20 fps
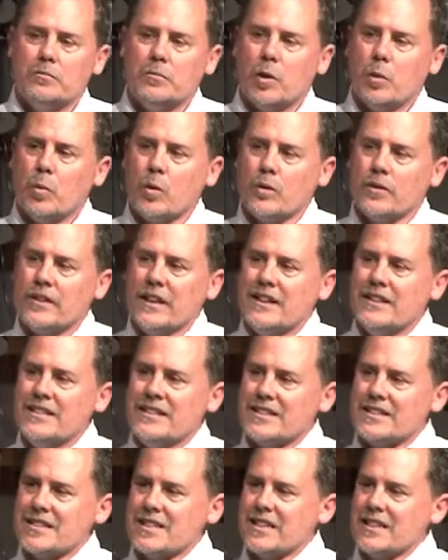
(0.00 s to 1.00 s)
but we're then
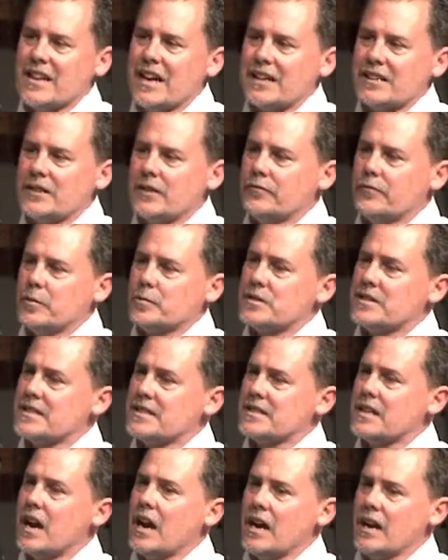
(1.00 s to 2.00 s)
disconnected from
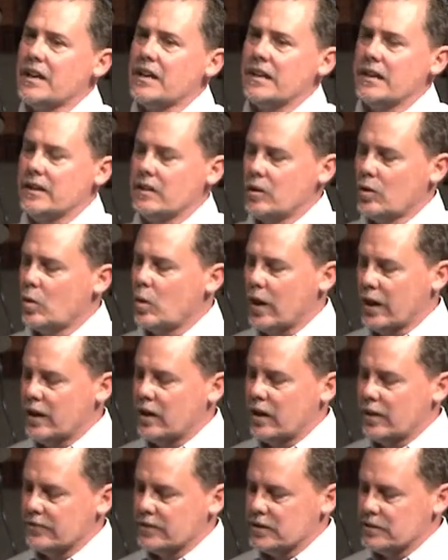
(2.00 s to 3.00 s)
society quite
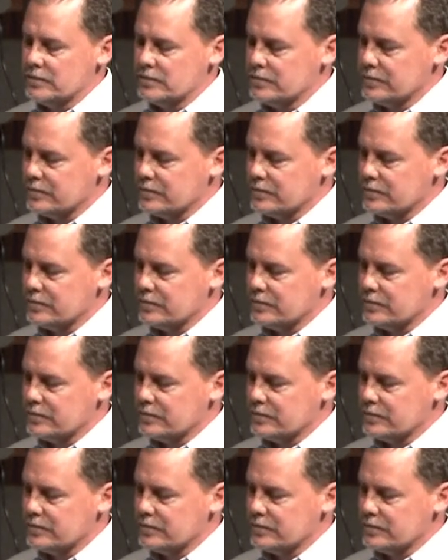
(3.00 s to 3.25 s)
often.